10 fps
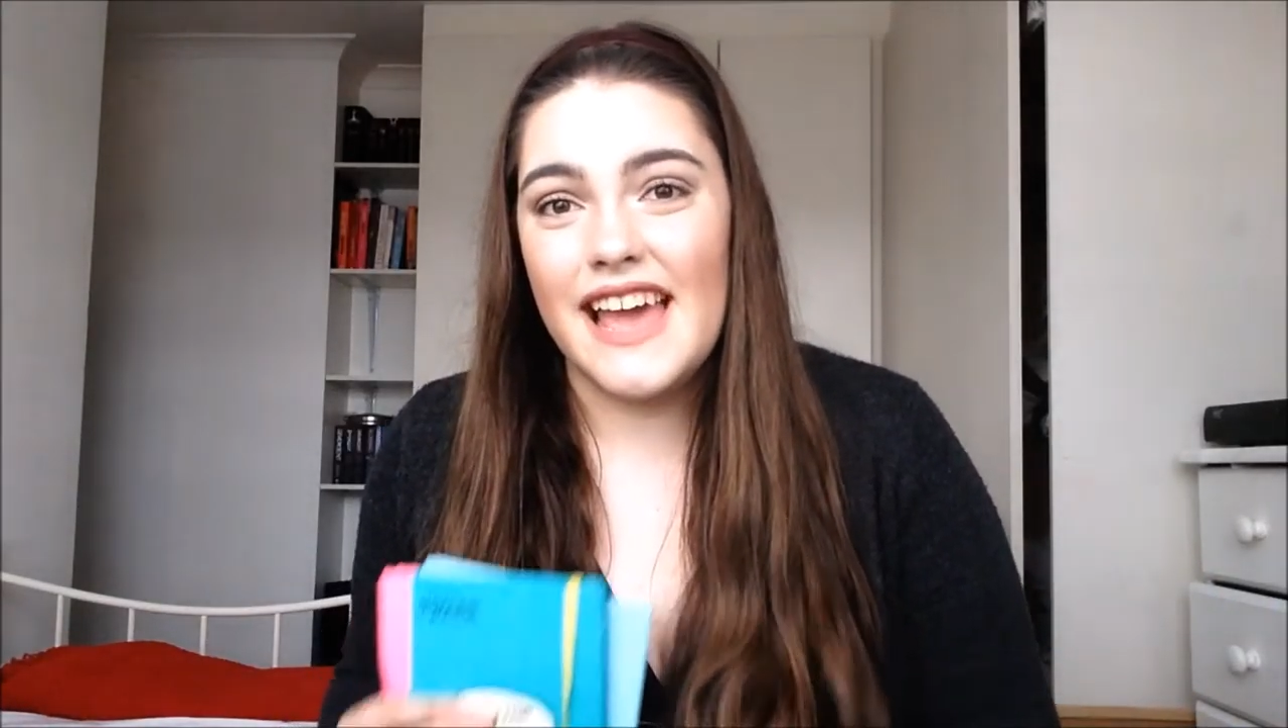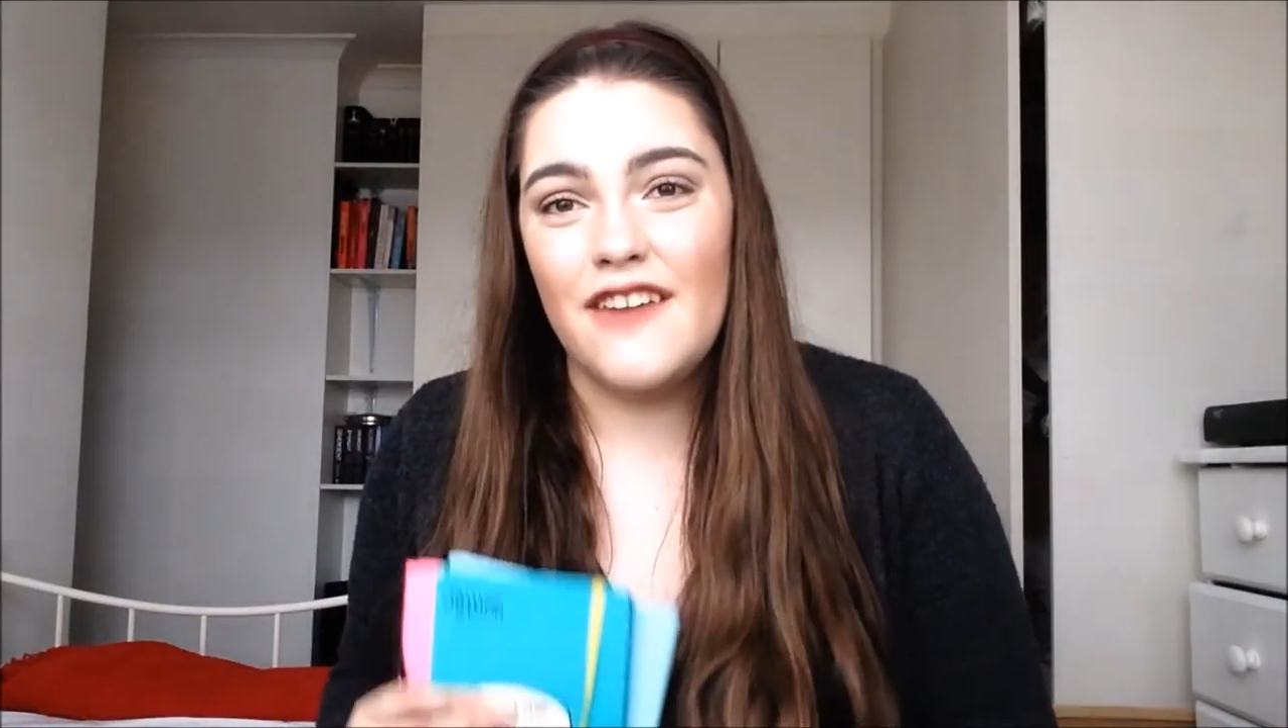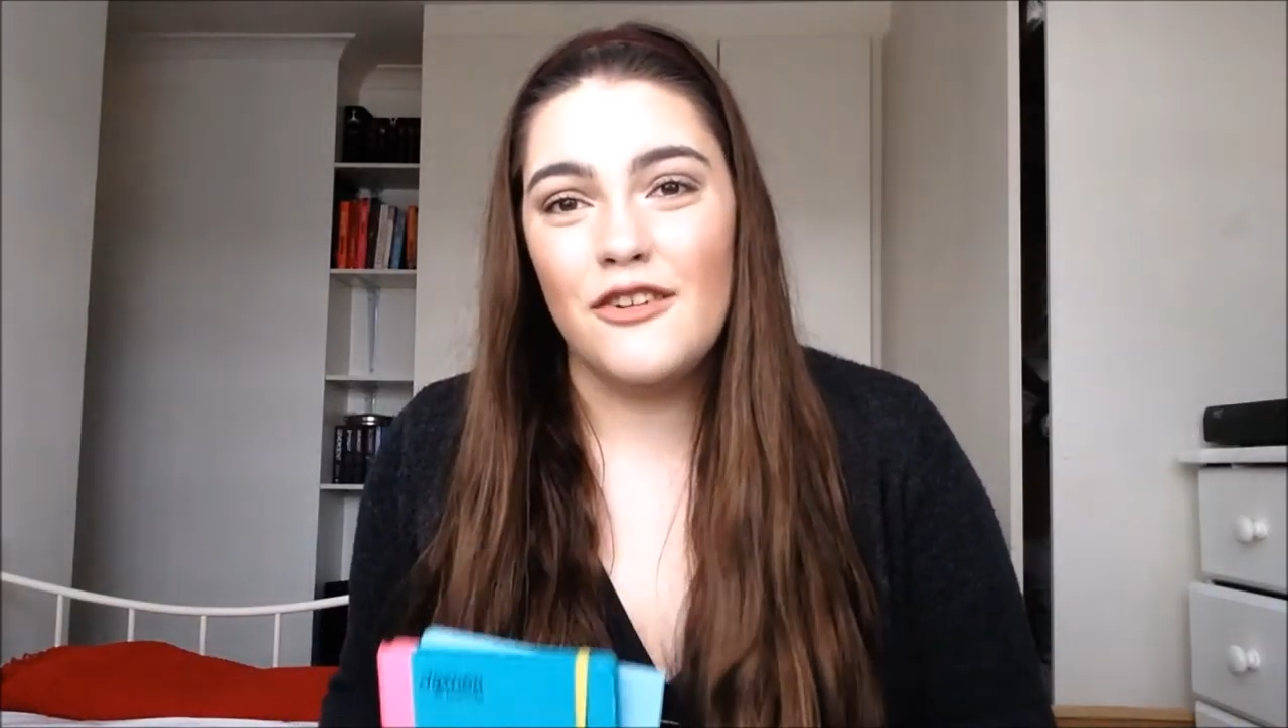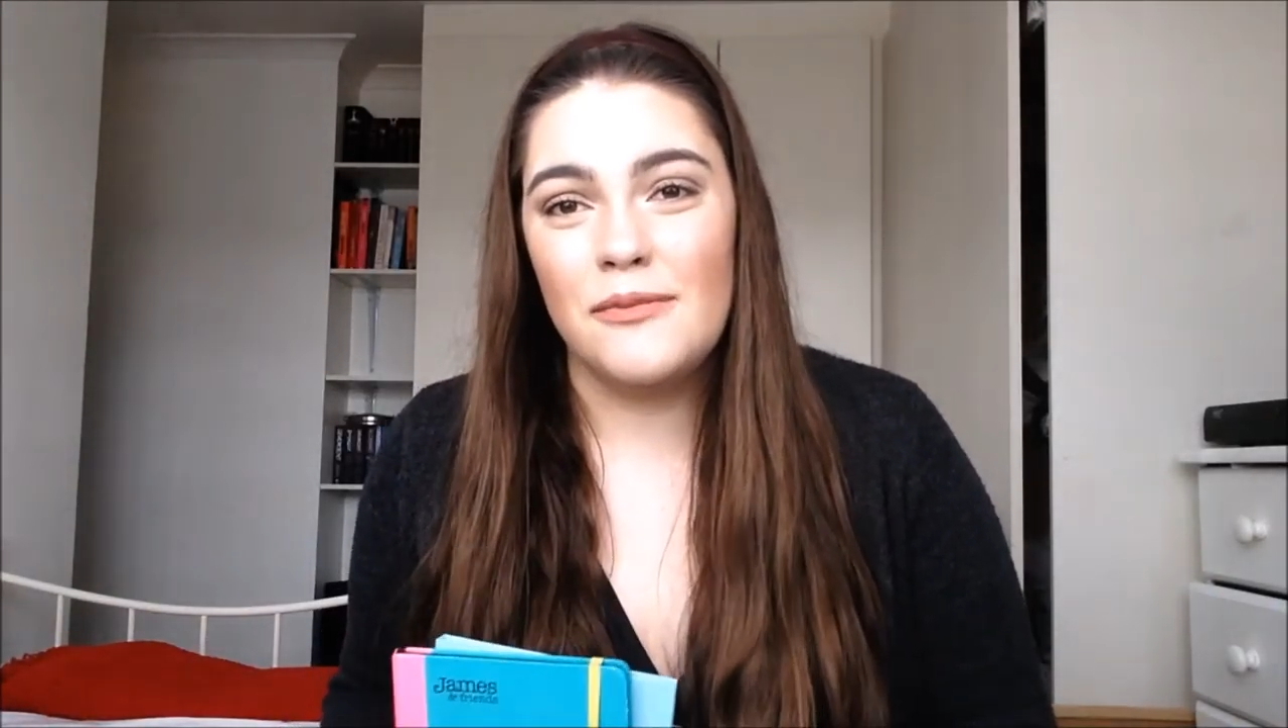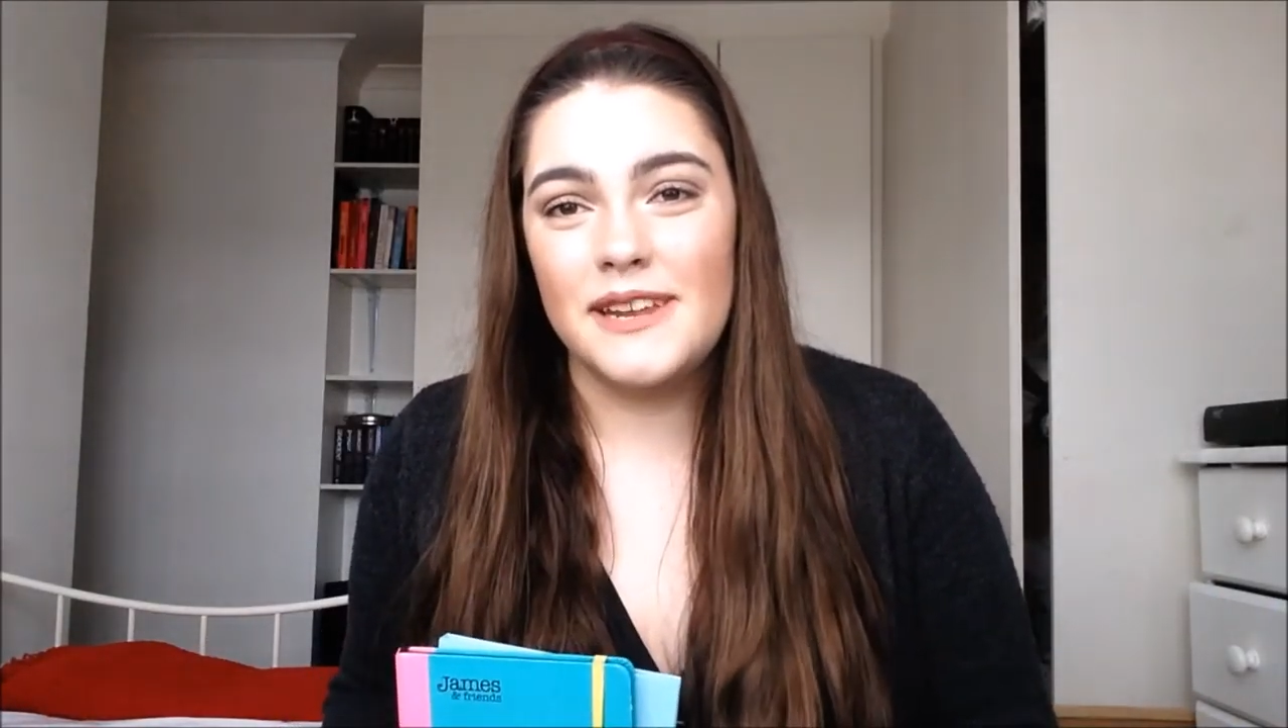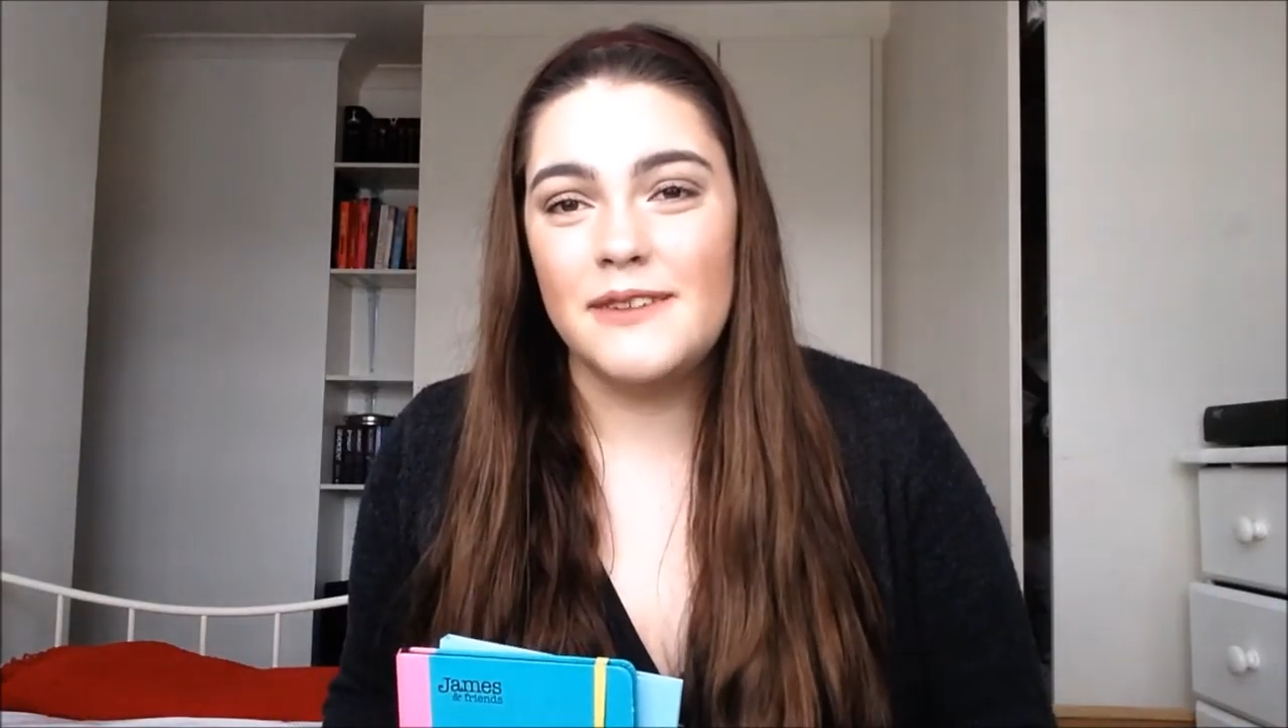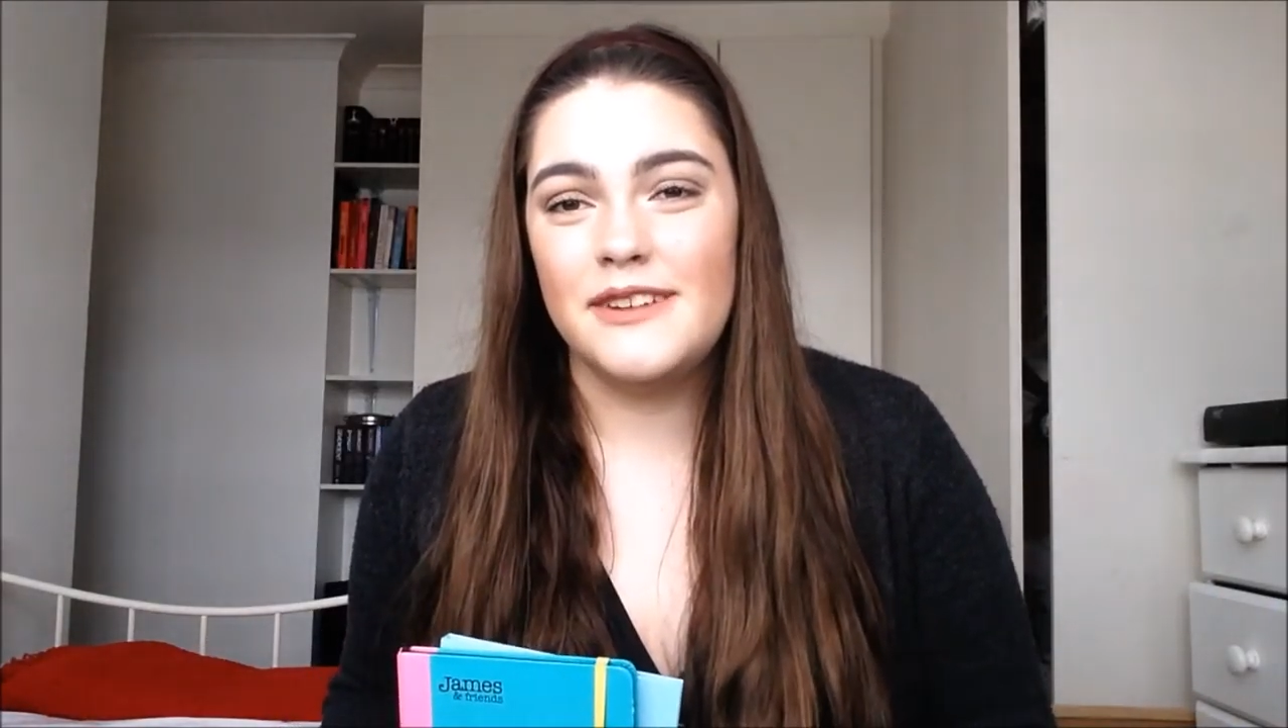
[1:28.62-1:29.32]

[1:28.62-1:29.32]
everybody